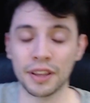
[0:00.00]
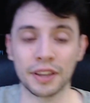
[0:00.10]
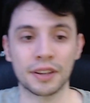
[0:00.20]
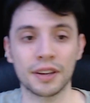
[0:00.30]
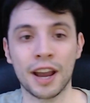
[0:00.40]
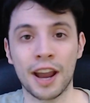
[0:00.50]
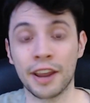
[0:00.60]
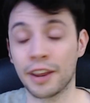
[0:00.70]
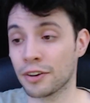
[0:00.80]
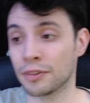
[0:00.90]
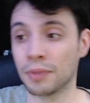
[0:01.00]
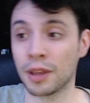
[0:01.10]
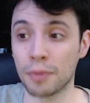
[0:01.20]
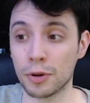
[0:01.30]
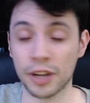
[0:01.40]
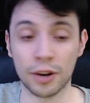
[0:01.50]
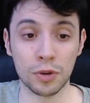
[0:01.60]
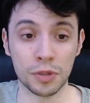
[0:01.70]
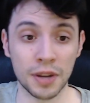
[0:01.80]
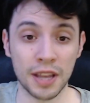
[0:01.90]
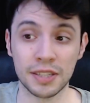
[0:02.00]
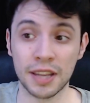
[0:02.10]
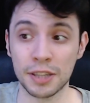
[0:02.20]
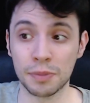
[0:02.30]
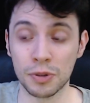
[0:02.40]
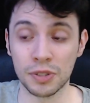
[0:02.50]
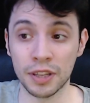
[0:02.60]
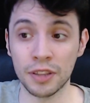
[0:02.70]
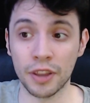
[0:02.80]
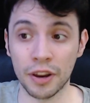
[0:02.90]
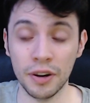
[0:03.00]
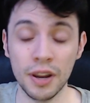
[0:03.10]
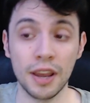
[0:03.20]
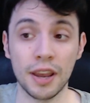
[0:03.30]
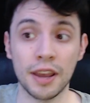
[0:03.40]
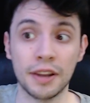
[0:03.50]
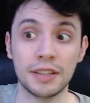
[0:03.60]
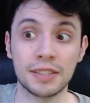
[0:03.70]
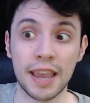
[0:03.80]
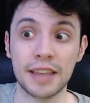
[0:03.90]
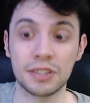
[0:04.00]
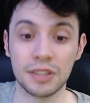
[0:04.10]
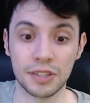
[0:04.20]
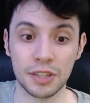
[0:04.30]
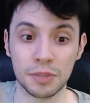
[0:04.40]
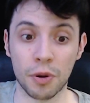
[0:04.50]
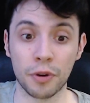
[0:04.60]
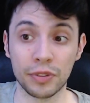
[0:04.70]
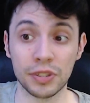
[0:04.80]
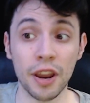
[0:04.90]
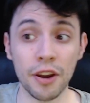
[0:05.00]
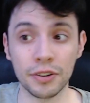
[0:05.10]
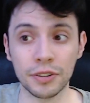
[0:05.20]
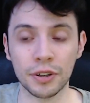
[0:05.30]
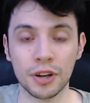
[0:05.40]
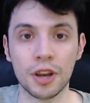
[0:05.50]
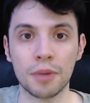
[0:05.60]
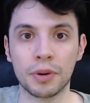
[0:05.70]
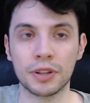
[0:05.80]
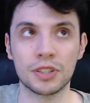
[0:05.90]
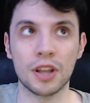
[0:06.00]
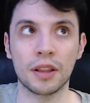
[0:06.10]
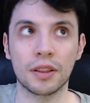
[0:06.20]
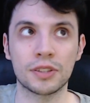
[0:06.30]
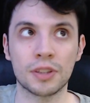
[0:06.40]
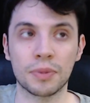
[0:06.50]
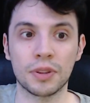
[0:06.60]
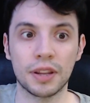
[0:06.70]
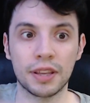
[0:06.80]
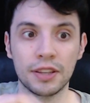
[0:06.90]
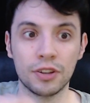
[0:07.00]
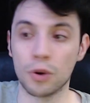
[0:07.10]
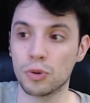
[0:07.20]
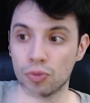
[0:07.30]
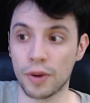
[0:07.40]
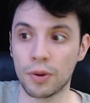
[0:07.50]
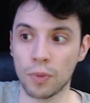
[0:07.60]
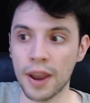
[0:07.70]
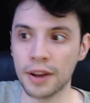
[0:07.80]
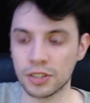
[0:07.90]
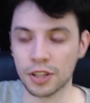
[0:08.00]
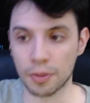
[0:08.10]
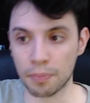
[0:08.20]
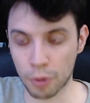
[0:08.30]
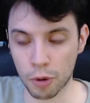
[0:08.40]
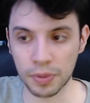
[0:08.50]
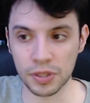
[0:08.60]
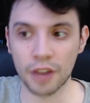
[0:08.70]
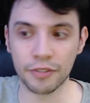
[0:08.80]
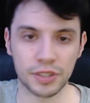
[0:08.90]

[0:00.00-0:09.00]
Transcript: Like, I hear, like, BoJack Horseman has an ace person in there, and his aceness is part of his character, but it's not something that he knows right away, and it's not the purpose of his